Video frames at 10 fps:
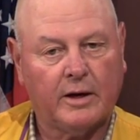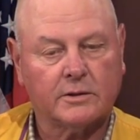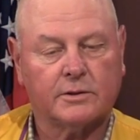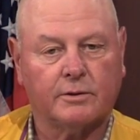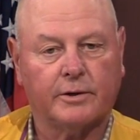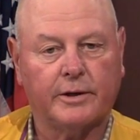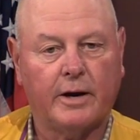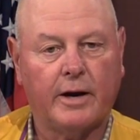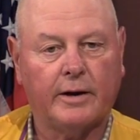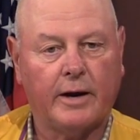has
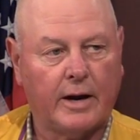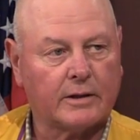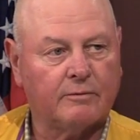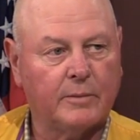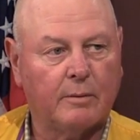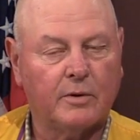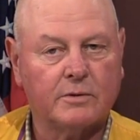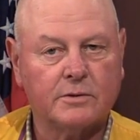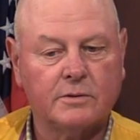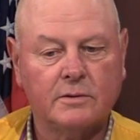39 active
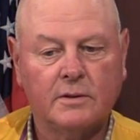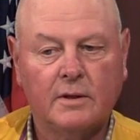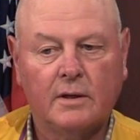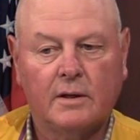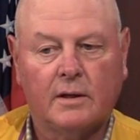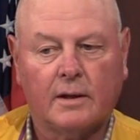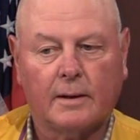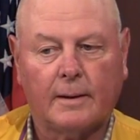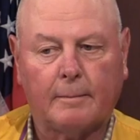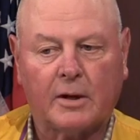members.
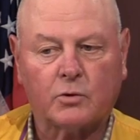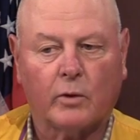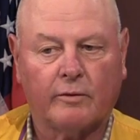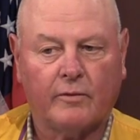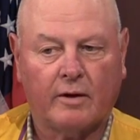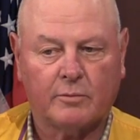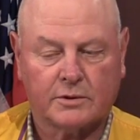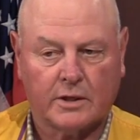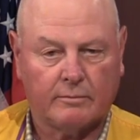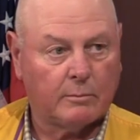About 25%
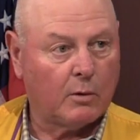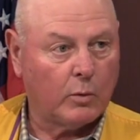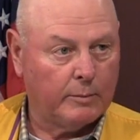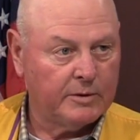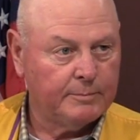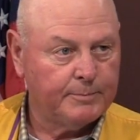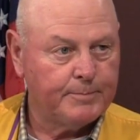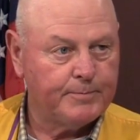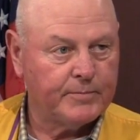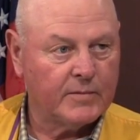of them are women,
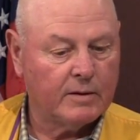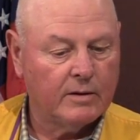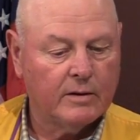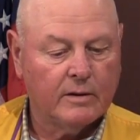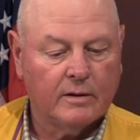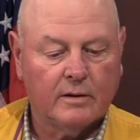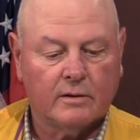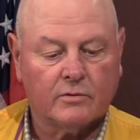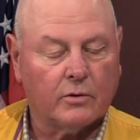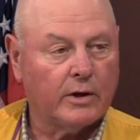
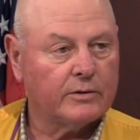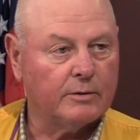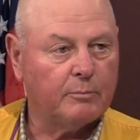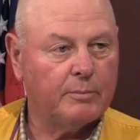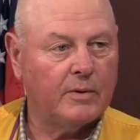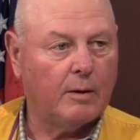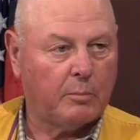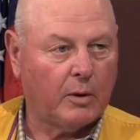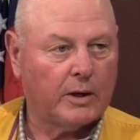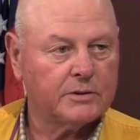so that's a
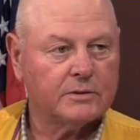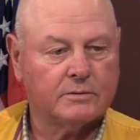plus.